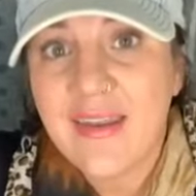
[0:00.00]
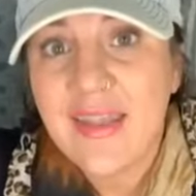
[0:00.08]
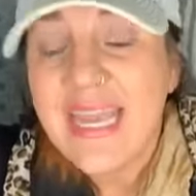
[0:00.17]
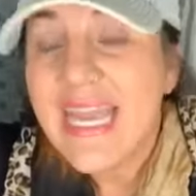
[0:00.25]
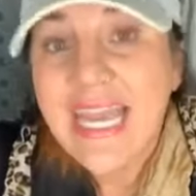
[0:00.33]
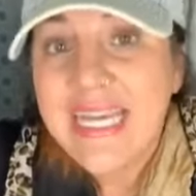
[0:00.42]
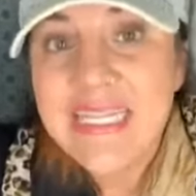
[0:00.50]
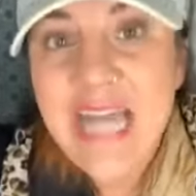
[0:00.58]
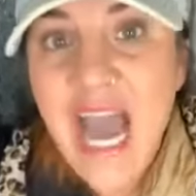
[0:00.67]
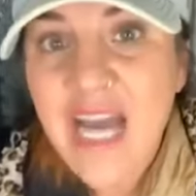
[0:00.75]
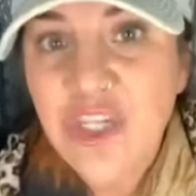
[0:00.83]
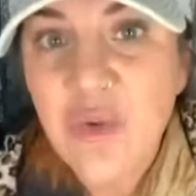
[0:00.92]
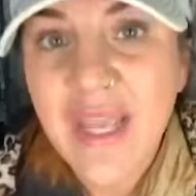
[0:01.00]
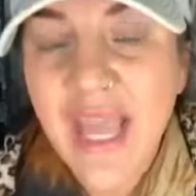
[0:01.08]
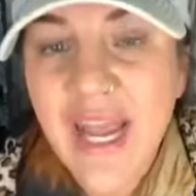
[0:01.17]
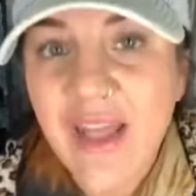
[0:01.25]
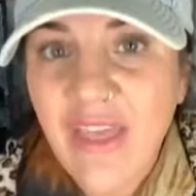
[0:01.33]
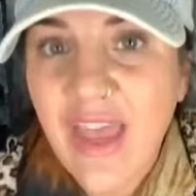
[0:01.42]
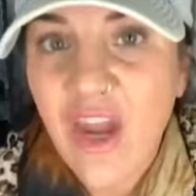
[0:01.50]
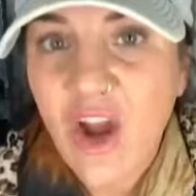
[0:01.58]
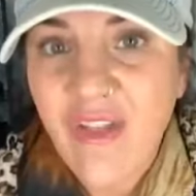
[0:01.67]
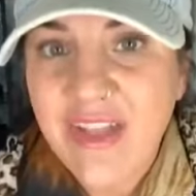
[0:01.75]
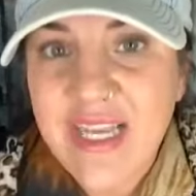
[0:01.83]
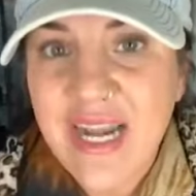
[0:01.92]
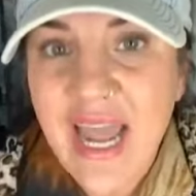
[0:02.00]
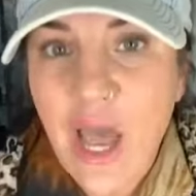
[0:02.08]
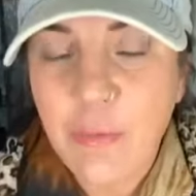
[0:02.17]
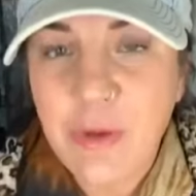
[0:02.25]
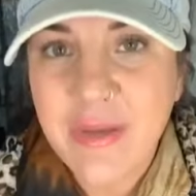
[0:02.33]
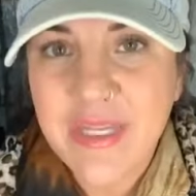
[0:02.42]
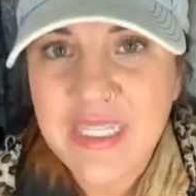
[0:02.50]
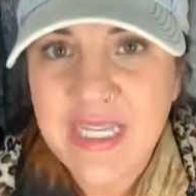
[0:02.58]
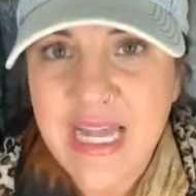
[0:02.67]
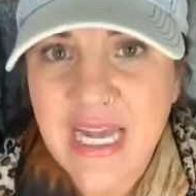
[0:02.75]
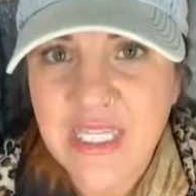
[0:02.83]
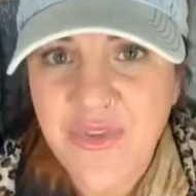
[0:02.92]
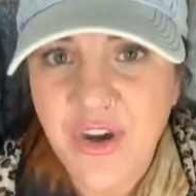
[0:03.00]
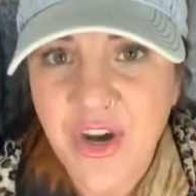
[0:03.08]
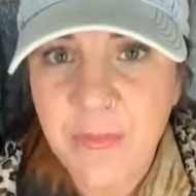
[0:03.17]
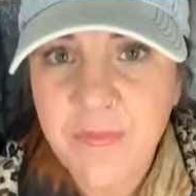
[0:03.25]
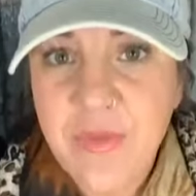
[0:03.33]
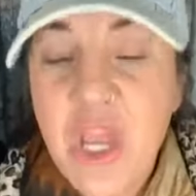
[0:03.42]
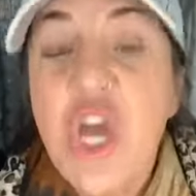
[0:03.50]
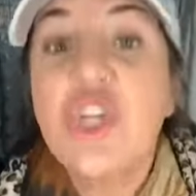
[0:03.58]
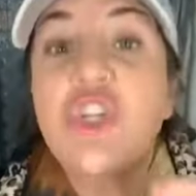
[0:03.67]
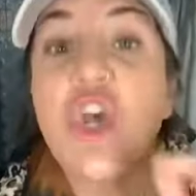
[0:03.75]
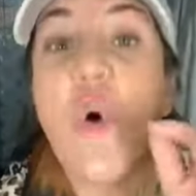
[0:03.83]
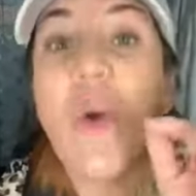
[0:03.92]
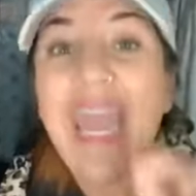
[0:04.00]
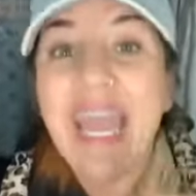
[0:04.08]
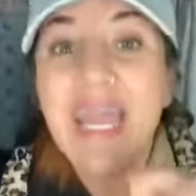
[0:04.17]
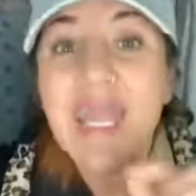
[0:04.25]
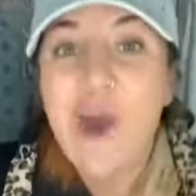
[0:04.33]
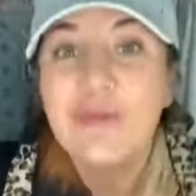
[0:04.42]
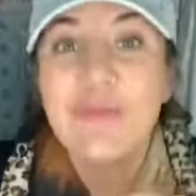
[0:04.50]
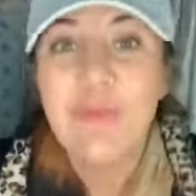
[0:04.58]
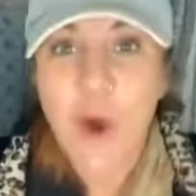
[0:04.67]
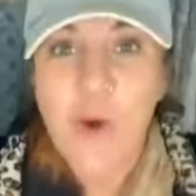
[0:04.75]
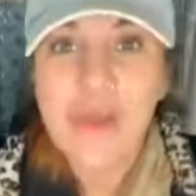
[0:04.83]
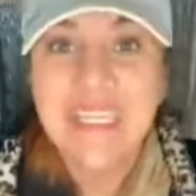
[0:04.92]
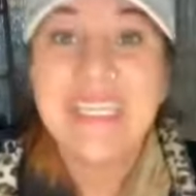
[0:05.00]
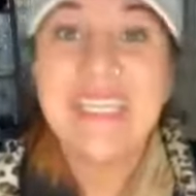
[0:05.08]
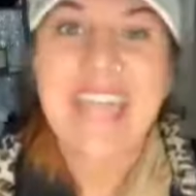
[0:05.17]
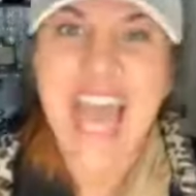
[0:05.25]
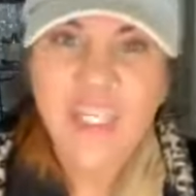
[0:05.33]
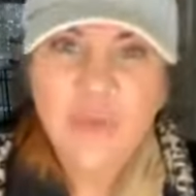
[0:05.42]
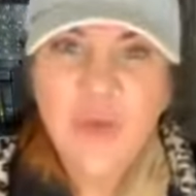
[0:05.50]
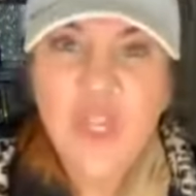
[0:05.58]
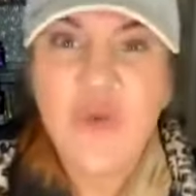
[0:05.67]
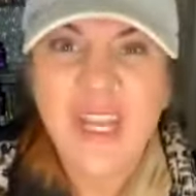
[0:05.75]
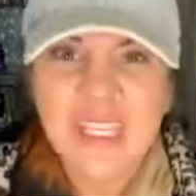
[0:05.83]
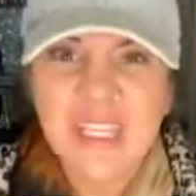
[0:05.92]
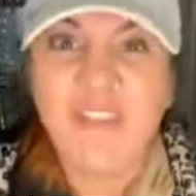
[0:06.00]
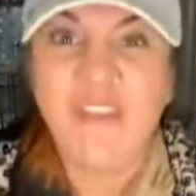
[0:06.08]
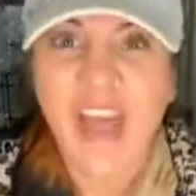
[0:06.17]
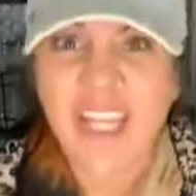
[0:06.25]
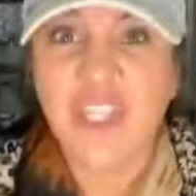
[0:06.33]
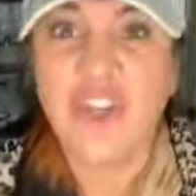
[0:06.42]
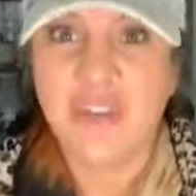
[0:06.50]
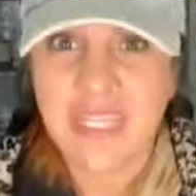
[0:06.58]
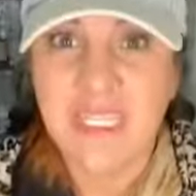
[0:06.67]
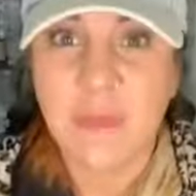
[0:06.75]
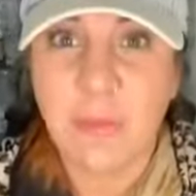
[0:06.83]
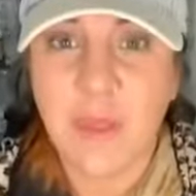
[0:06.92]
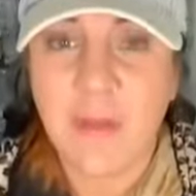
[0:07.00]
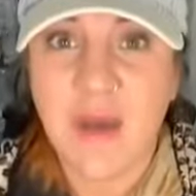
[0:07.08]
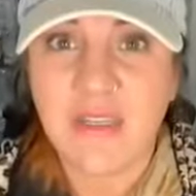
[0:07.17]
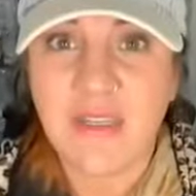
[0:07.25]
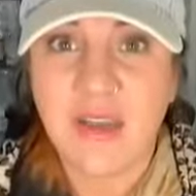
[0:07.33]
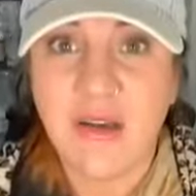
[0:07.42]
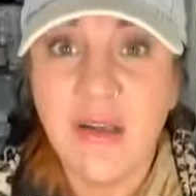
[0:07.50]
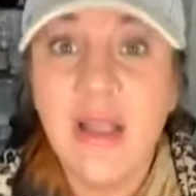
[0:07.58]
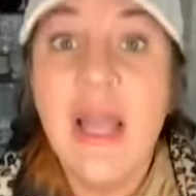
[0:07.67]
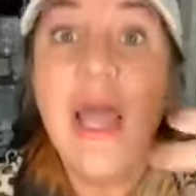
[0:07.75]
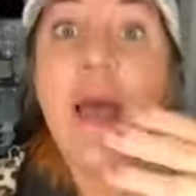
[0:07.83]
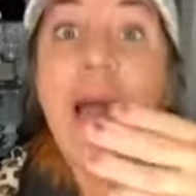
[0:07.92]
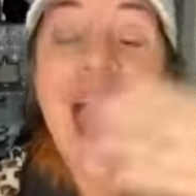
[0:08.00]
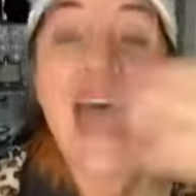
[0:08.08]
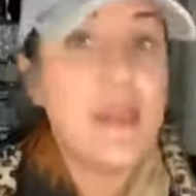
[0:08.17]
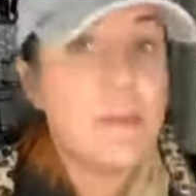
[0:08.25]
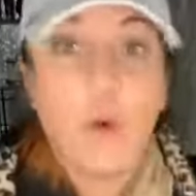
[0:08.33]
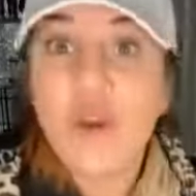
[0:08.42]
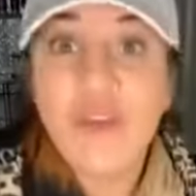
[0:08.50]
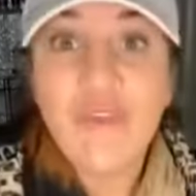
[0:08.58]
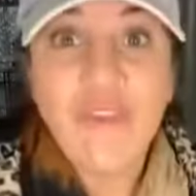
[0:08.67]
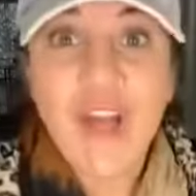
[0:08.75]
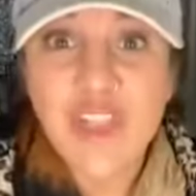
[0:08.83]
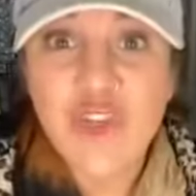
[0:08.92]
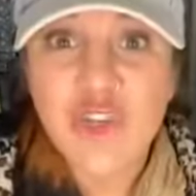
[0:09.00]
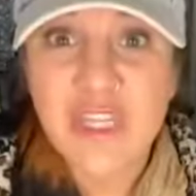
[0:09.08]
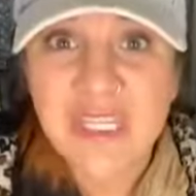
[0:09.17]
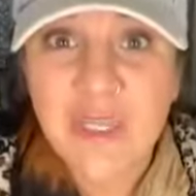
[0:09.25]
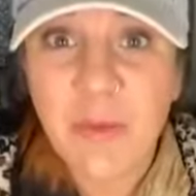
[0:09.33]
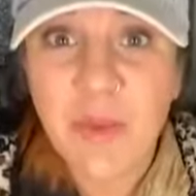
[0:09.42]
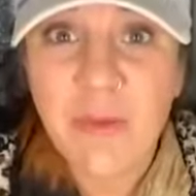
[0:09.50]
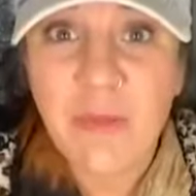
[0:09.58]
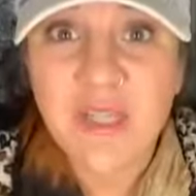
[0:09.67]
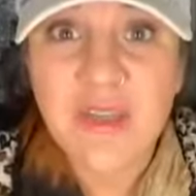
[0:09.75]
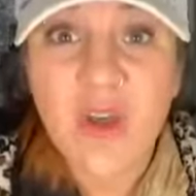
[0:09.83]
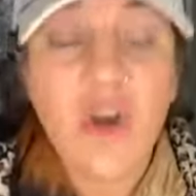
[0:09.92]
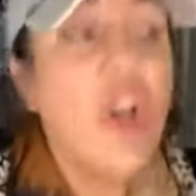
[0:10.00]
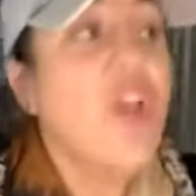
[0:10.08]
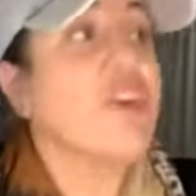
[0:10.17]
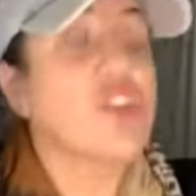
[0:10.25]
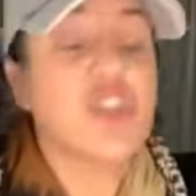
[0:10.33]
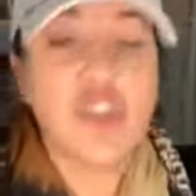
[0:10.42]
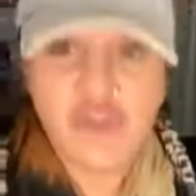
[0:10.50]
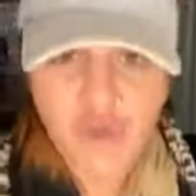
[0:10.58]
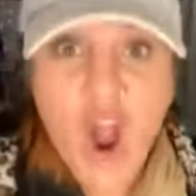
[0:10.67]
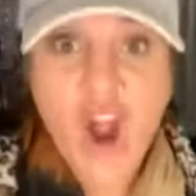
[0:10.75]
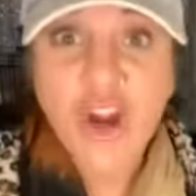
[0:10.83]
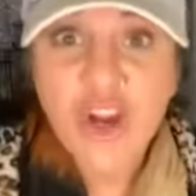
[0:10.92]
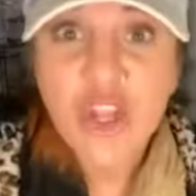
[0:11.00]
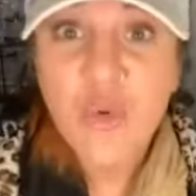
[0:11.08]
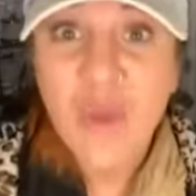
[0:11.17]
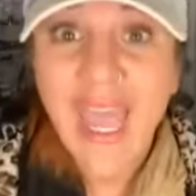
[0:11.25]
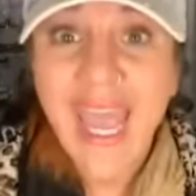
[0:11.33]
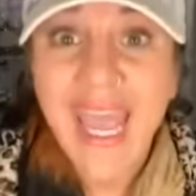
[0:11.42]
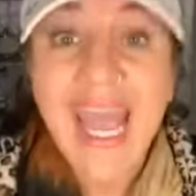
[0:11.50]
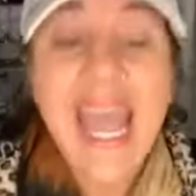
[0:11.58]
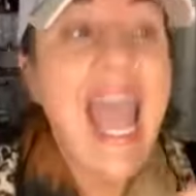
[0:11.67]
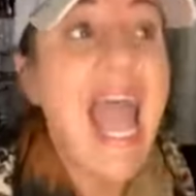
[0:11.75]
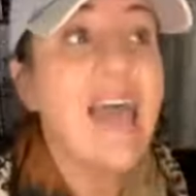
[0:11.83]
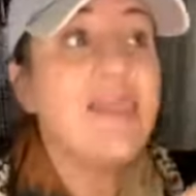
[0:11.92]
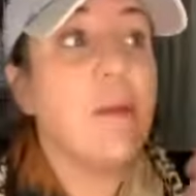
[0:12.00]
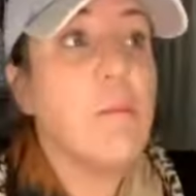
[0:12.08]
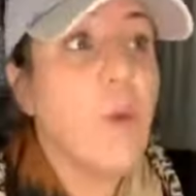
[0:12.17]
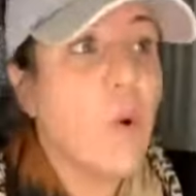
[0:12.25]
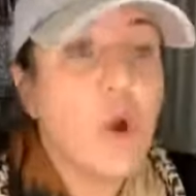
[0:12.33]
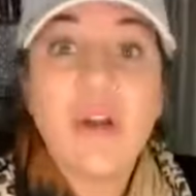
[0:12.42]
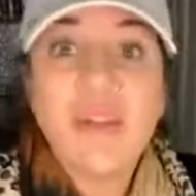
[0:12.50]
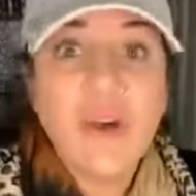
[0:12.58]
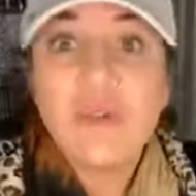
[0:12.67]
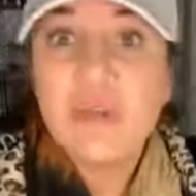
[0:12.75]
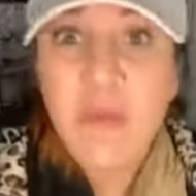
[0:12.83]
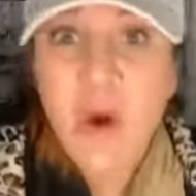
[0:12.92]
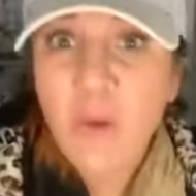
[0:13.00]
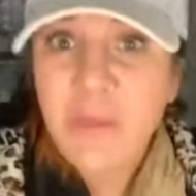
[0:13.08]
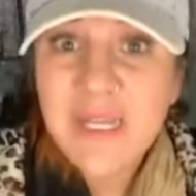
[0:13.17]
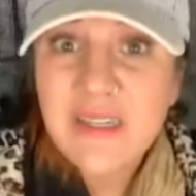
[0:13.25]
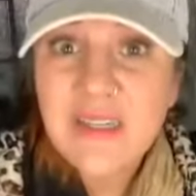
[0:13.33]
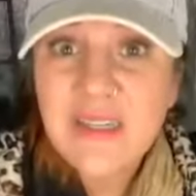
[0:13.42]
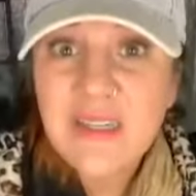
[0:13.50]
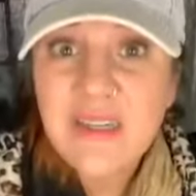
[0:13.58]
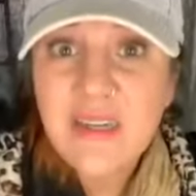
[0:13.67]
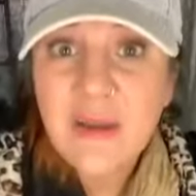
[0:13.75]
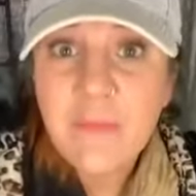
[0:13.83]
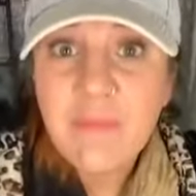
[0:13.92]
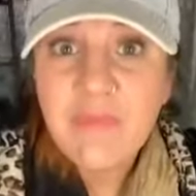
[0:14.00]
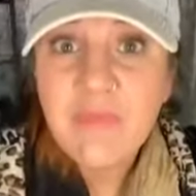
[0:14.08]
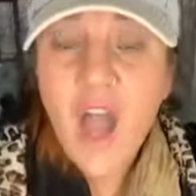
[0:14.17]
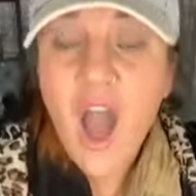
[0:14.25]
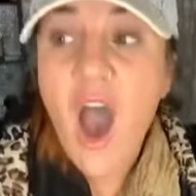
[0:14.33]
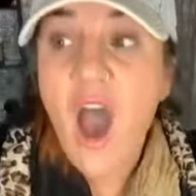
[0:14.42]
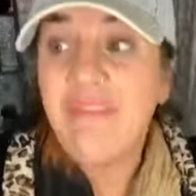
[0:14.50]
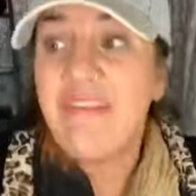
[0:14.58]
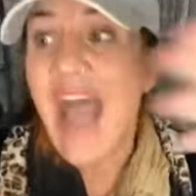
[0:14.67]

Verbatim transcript: is not doing anything at all that's going to help you be successful. So in those moments, that's where you get to flex your discipline muscle. And the more you flex your discipline muscle, the stronger you get. And the more those moments of I